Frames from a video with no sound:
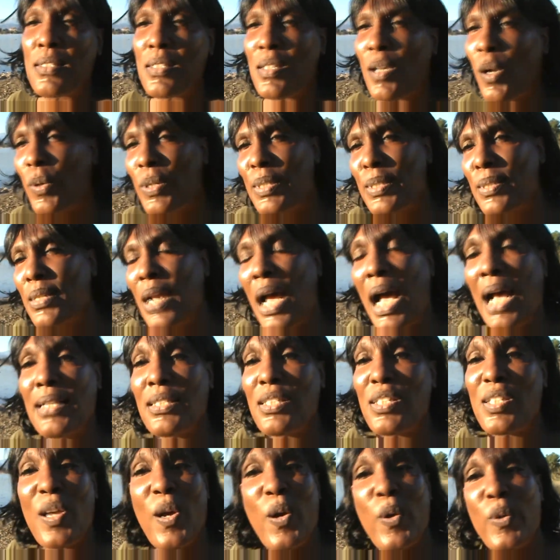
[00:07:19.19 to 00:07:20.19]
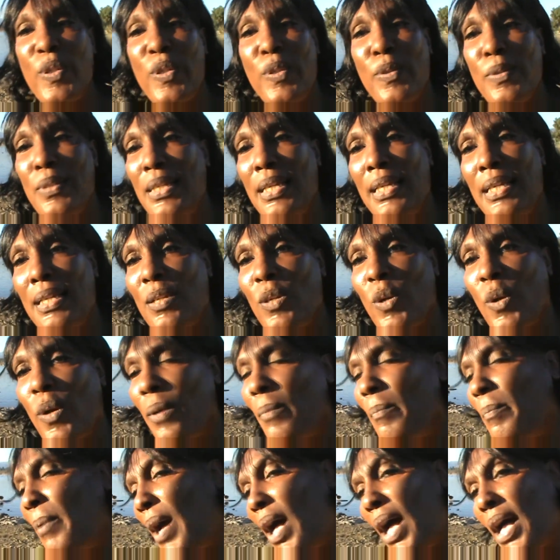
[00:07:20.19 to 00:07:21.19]
So it's not so unique or
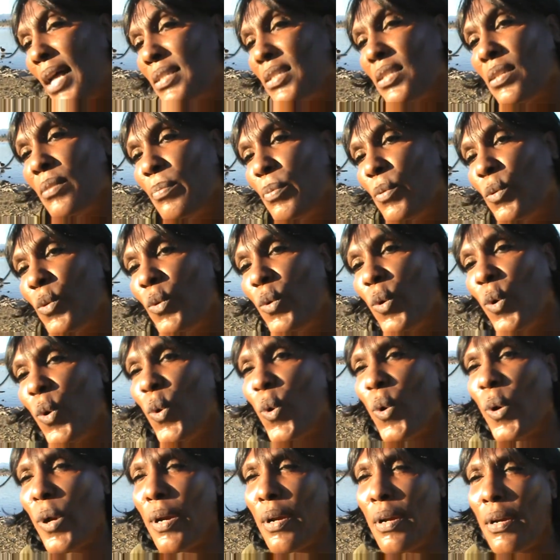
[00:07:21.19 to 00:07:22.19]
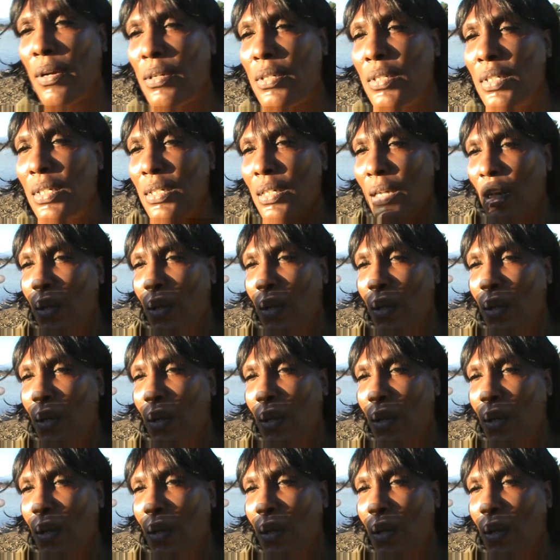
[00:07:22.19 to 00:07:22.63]
impossible or, you